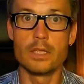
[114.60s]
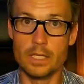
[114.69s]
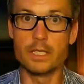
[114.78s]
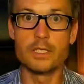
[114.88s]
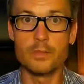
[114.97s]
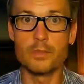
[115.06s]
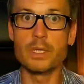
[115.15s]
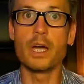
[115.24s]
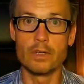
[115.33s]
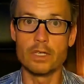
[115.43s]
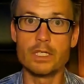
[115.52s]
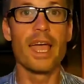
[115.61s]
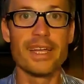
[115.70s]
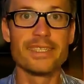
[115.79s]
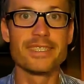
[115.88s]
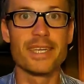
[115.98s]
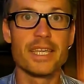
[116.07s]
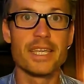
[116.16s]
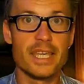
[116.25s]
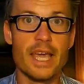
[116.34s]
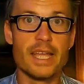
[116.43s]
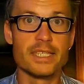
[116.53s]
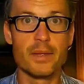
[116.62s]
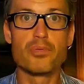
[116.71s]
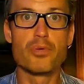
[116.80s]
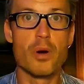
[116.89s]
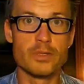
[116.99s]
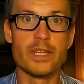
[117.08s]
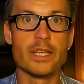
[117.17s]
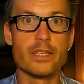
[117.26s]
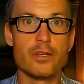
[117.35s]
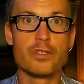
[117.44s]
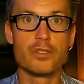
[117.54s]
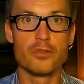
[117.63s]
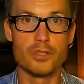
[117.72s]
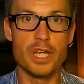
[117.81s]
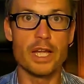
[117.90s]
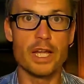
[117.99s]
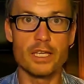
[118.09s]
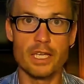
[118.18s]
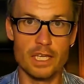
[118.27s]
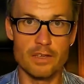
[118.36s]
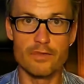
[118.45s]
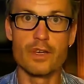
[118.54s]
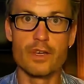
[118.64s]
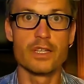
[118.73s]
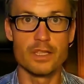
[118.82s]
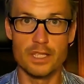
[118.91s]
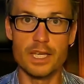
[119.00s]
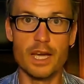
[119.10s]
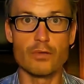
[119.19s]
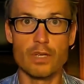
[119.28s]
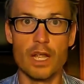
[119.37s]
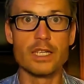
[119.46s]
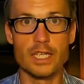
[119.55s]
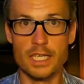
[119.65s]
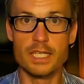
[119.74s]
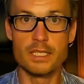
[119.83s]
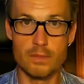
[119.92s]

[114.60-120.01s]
that needs to be covered. And here's the prompt that I use to check if the outline is